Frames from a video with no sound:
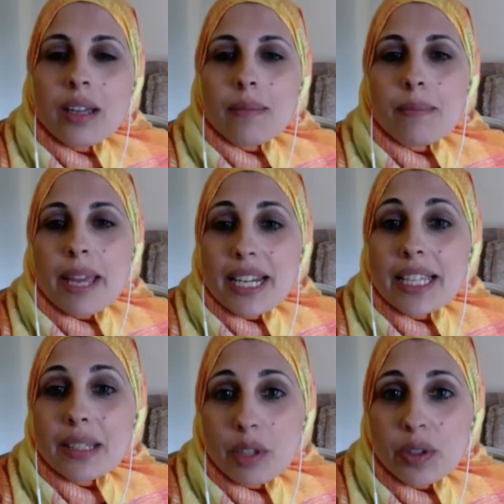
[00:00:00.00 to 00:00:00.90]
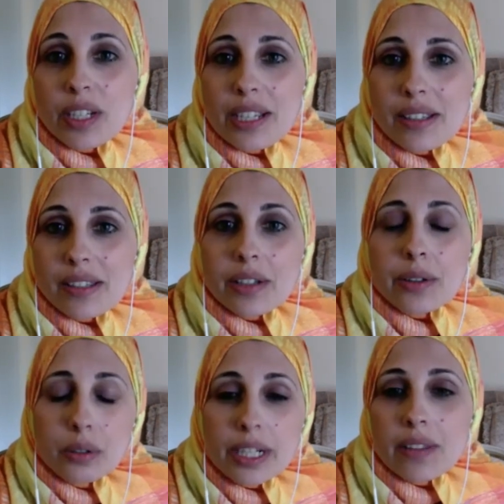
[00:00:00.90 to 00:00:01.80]
many communities,
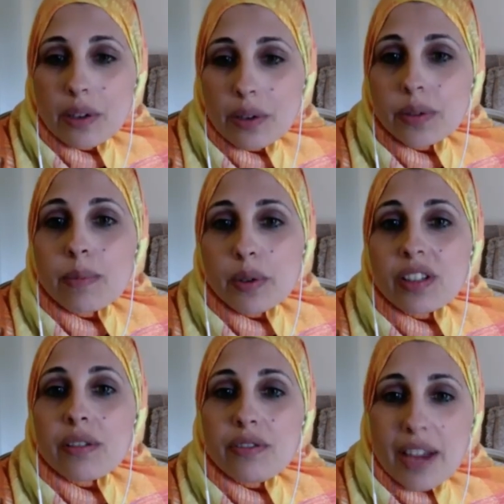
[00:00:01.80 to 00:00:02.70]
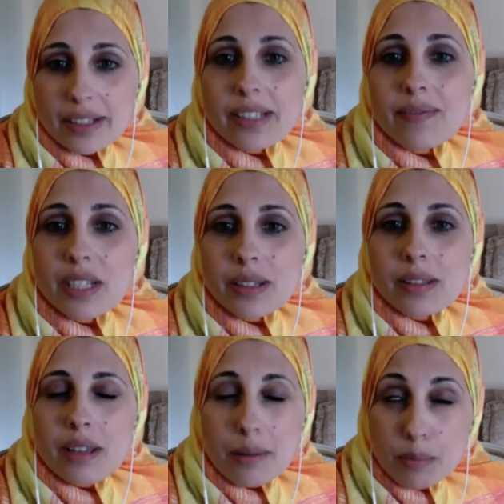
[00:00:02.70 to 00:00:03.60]
including those most
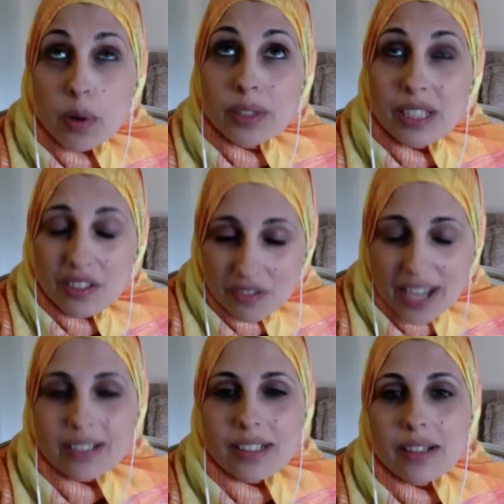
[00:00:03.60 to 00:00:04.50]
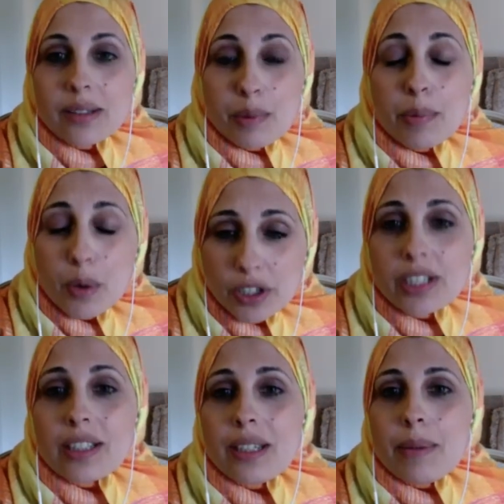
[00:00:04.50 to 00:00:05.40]
affected
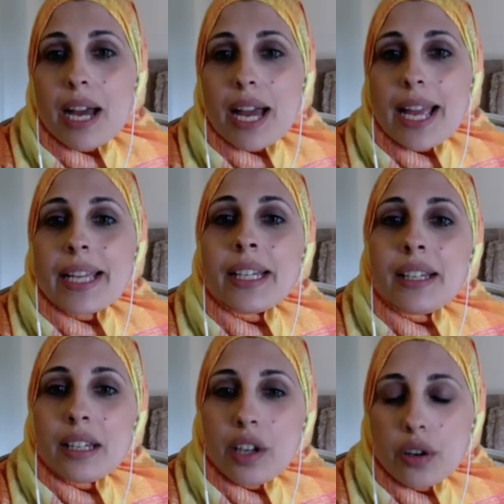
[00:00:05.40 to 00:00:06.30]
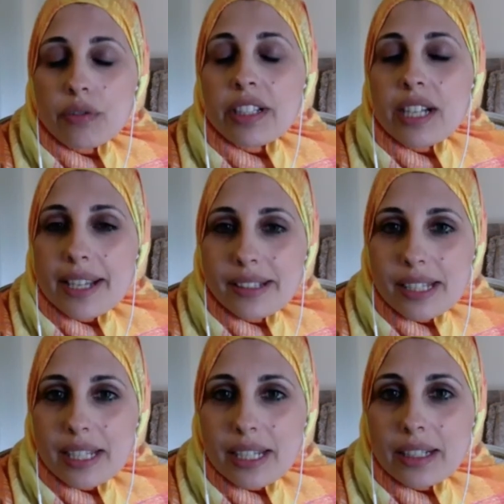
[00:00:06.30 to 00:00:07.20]
disproportionately by
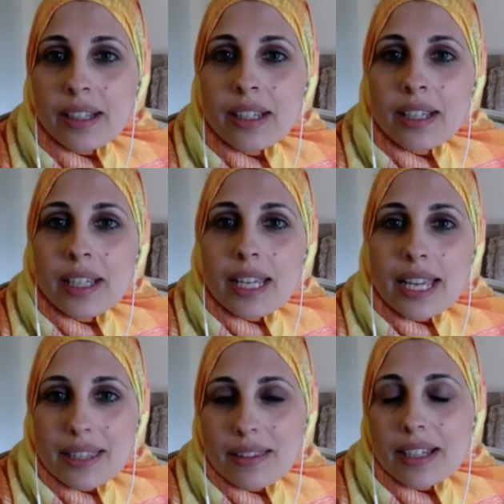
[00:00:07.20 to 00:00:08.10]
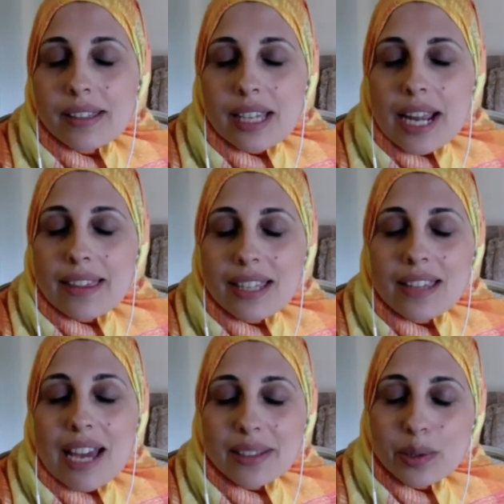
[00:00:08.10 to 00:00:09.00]
COVID-19 in this. And I think
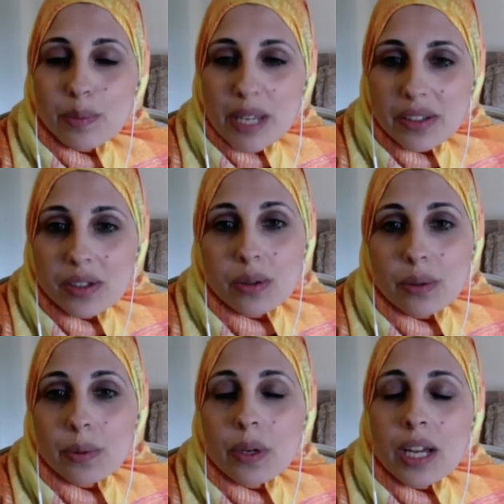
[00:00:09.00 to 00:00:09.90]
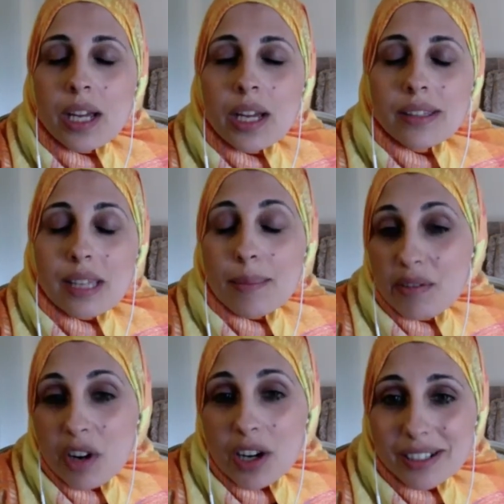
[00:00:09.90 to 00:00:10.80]
that speaks to some of
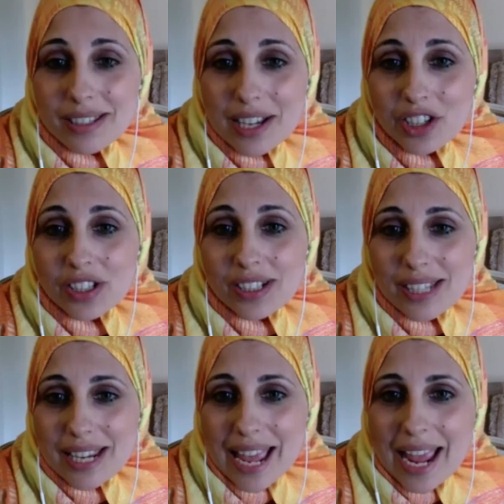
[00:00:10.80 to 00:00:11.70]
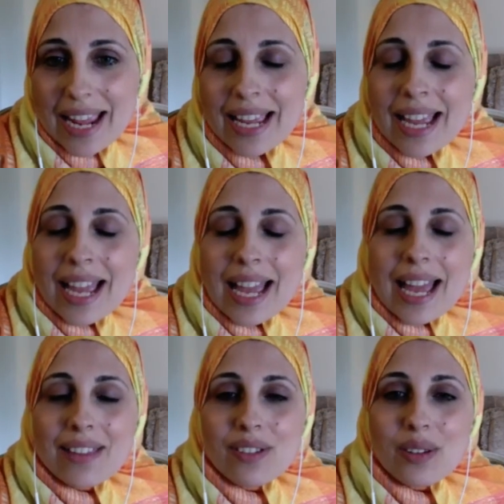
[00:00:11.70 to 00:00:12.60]
our discussion today.
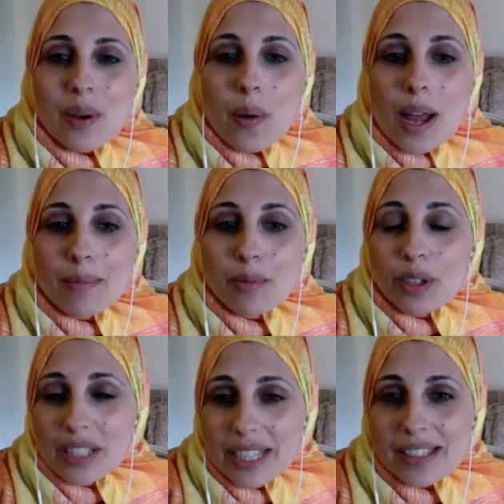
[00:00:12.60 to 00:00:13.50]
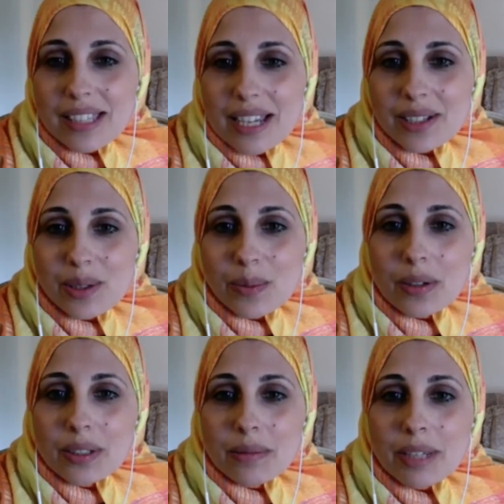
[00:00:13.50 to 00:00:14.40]
And so I'm really excited to
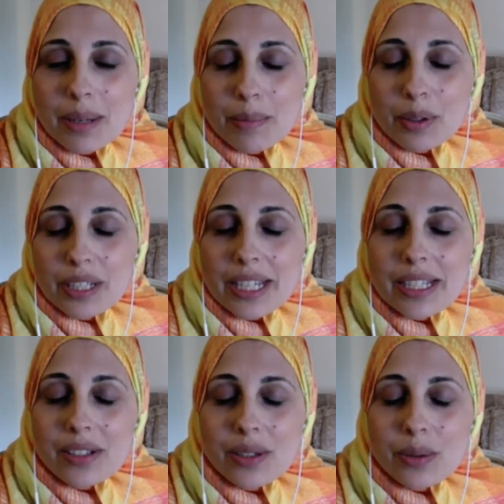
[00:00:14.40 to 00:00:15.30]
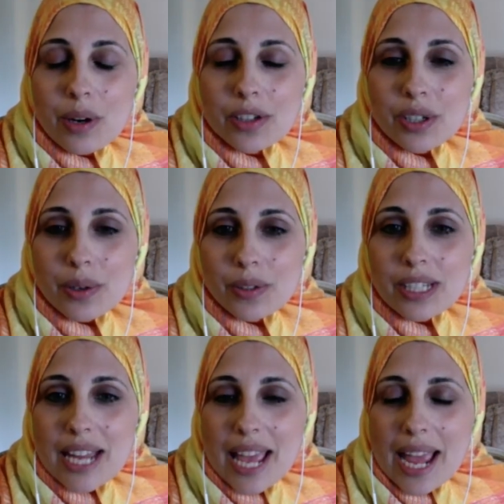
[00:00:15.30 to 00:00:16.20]
welcome Kimberly to our show
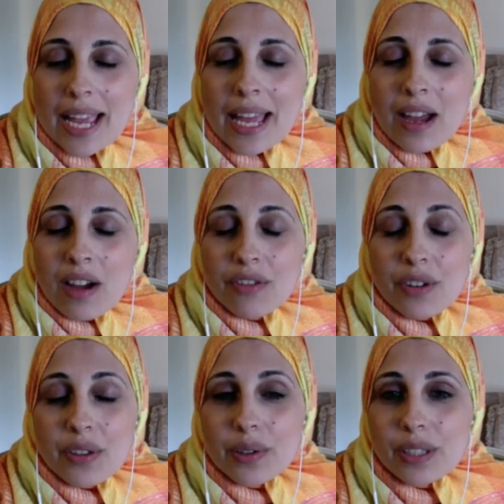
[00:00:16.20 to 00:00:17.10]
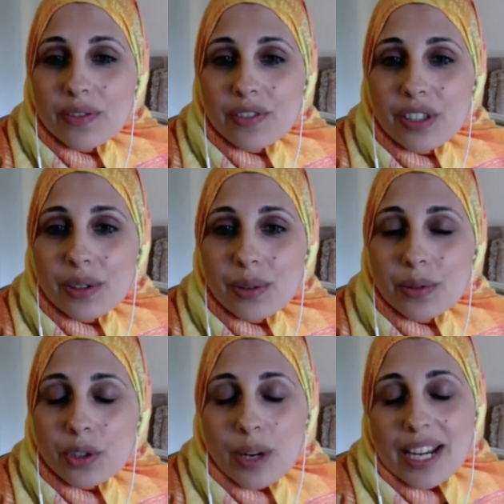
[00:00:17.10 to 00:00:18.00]
today. For those of you
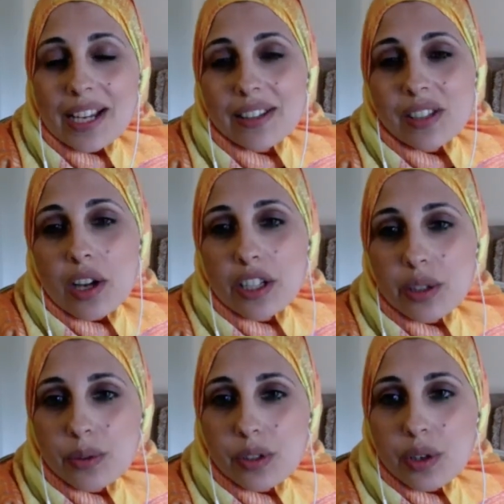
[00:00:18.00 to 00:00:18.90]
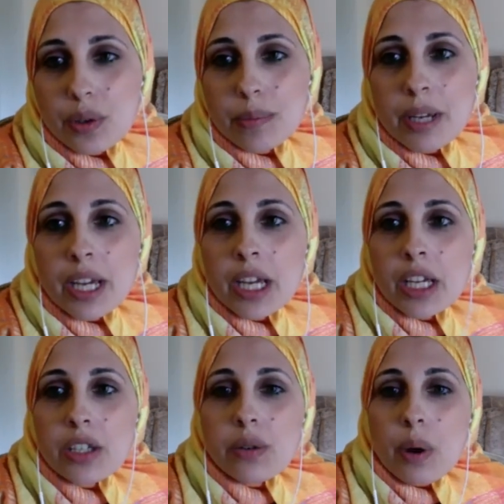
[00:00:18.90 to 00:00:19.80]
joining us on YouTube,
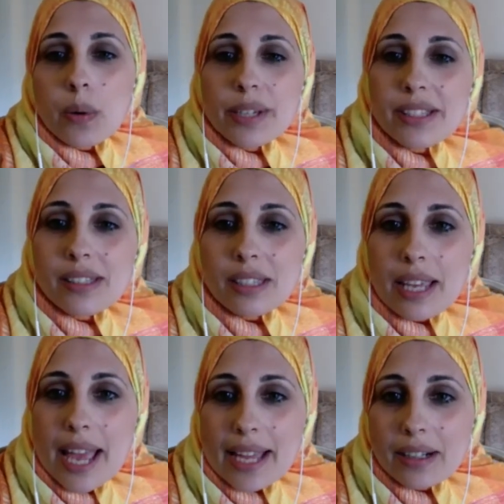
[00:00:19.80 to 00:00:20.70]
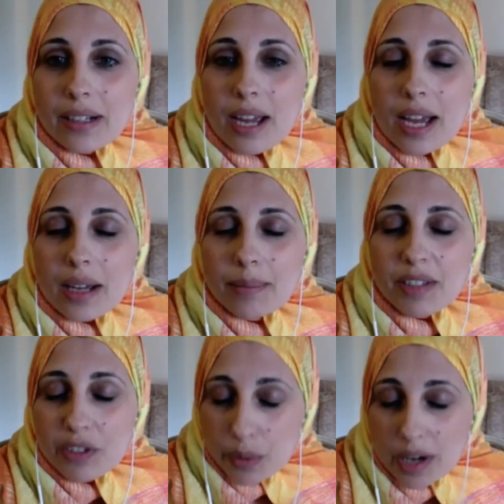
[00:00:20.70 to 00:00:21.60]
you always can,
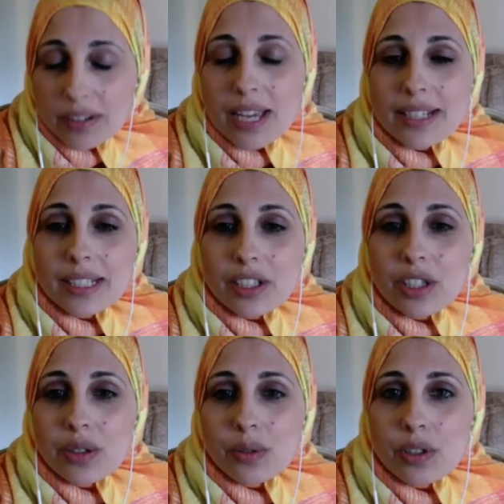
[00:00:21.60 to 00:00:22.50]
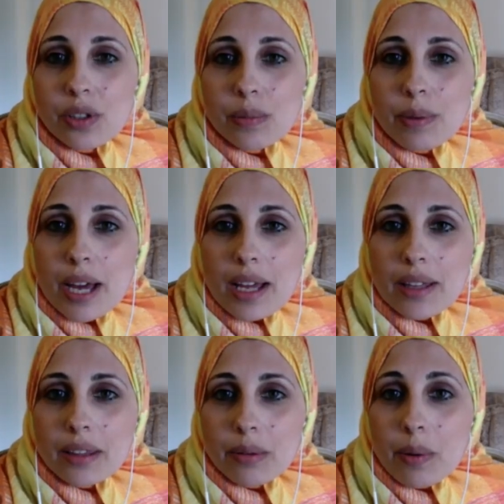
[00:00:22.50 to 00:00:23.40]
if you are signed into YouTube,
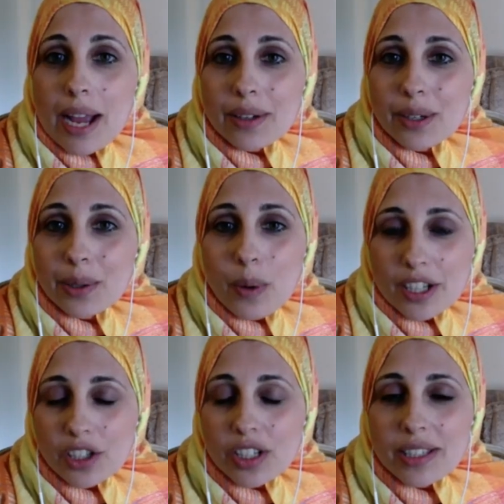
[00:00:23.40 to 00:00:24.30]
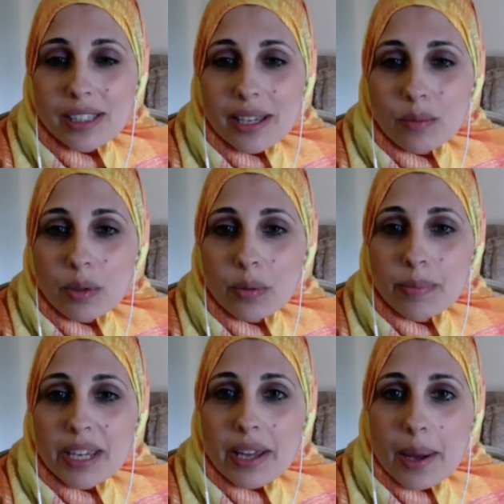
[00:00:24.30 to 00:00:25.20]
throw out your questions and we will
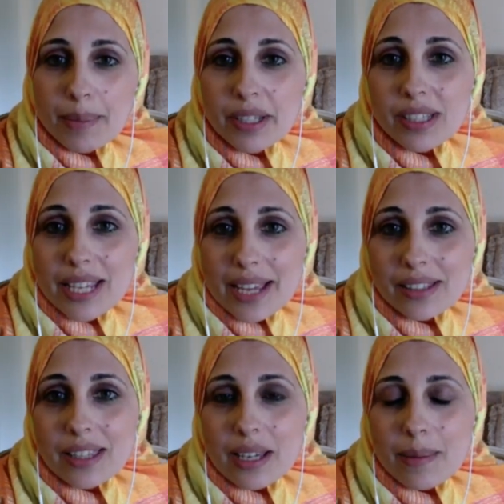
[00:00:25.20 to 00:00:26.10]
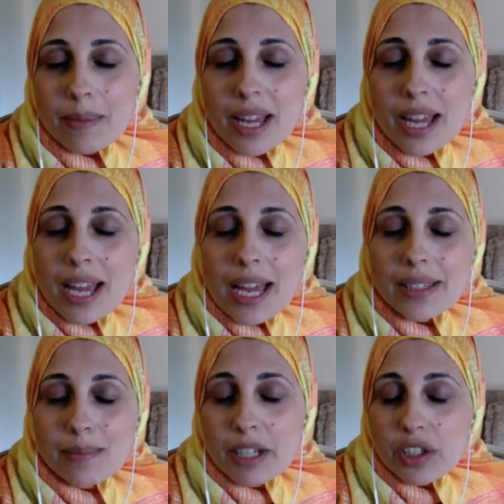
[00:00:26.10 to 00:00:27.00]
be happy to get to them
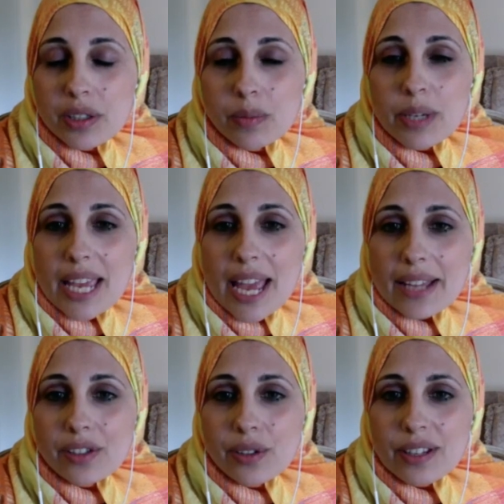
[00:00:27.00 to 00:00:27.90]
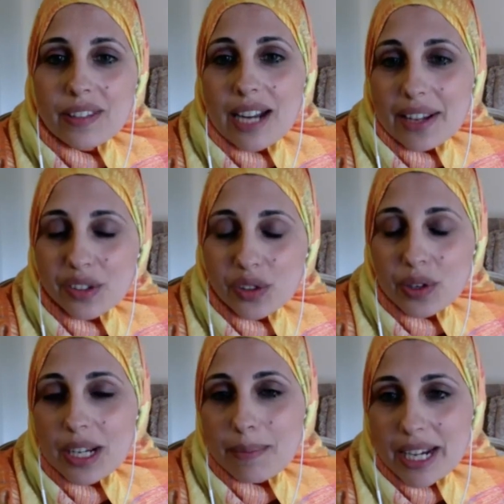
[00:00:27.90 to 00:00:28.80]
as much as we can during the next
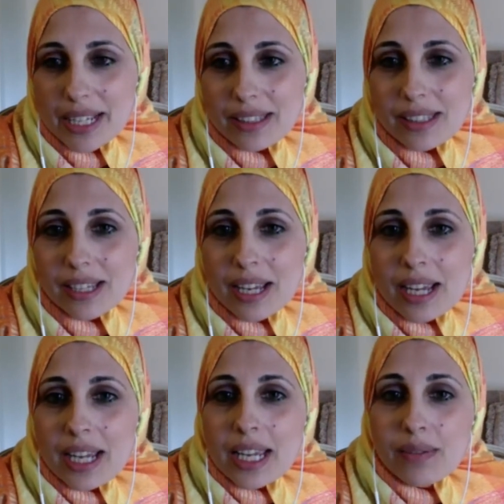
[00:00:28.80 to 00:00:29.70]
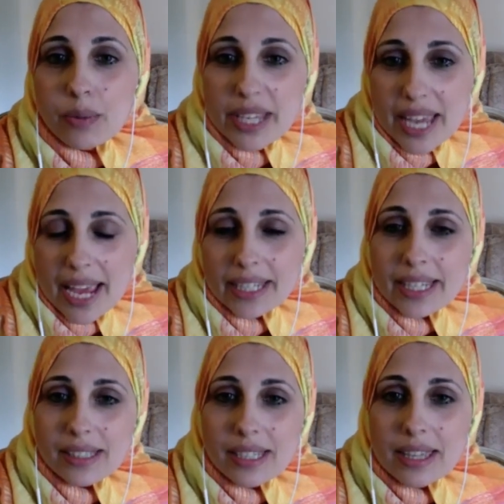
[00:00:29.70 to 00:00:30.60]
30 minutes. If we can't
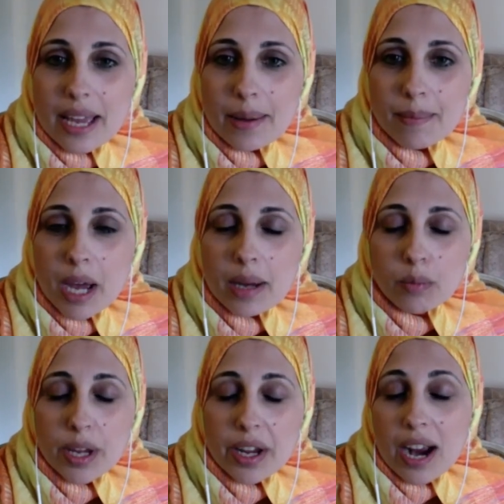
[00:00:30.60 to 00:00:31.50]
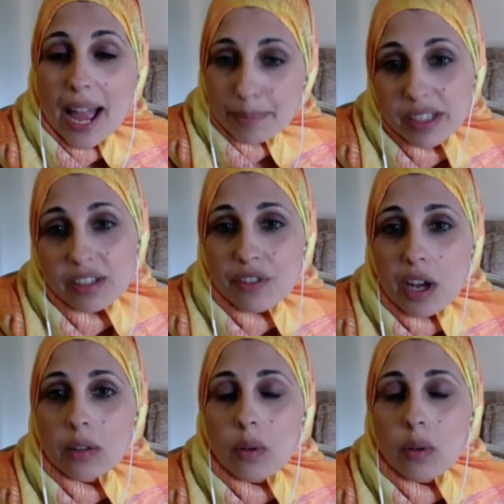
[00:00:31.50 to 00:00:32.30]
get to them, we are happy to follow